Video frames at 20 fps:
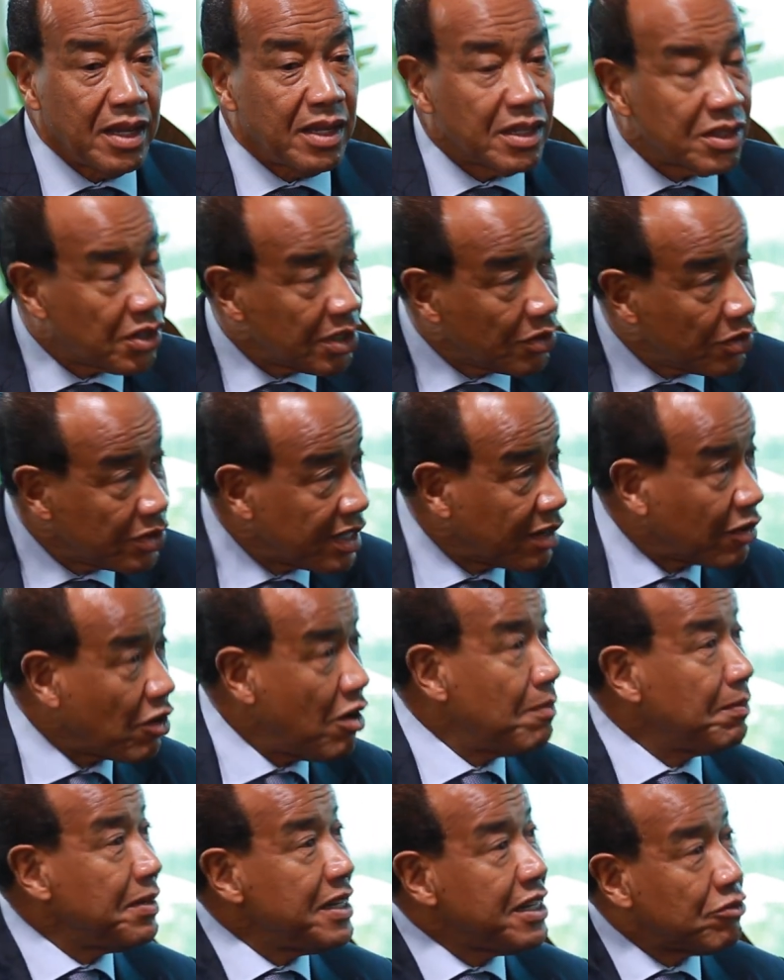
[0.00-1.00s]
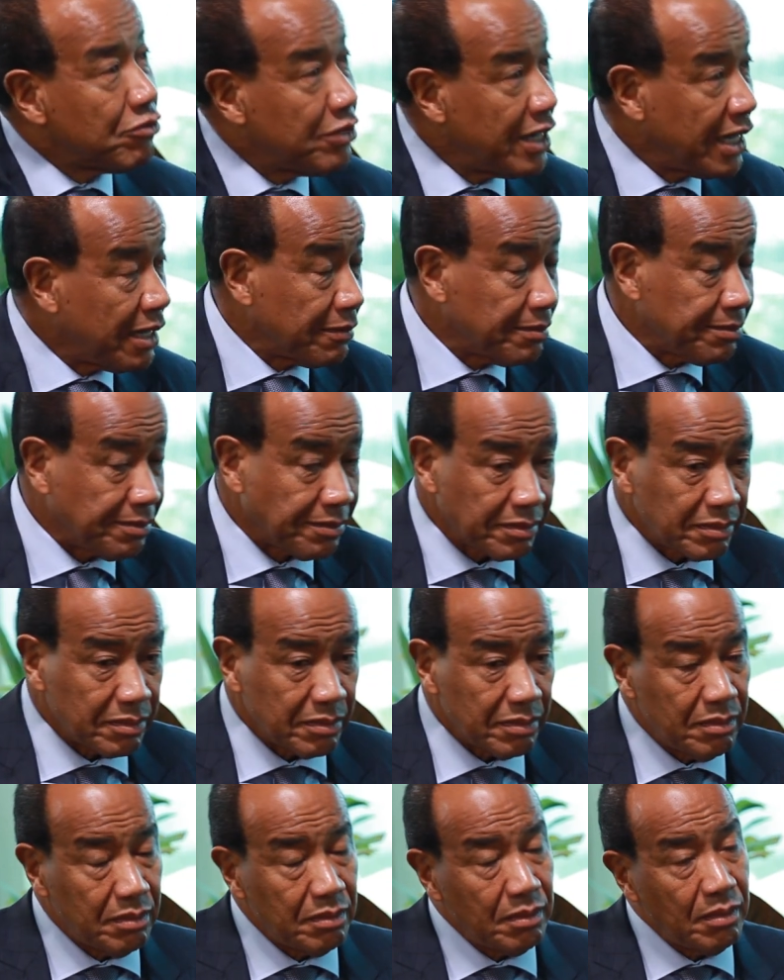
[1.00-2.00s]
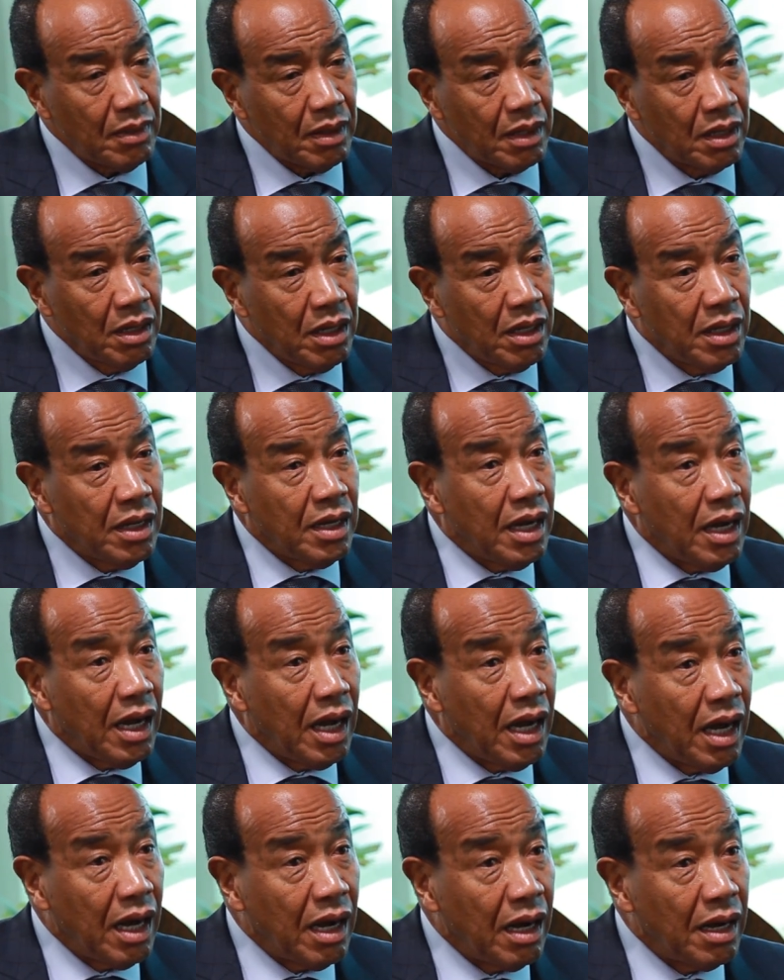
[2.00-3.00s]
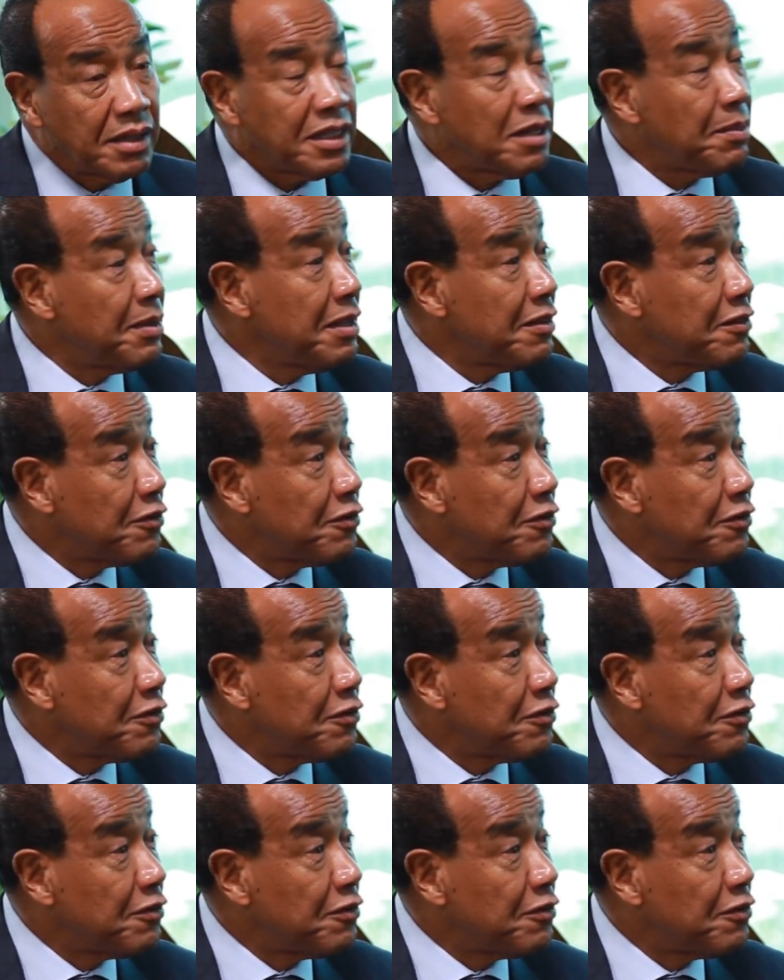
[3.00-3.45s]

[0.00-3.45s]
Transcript: So it was a complete rig. The day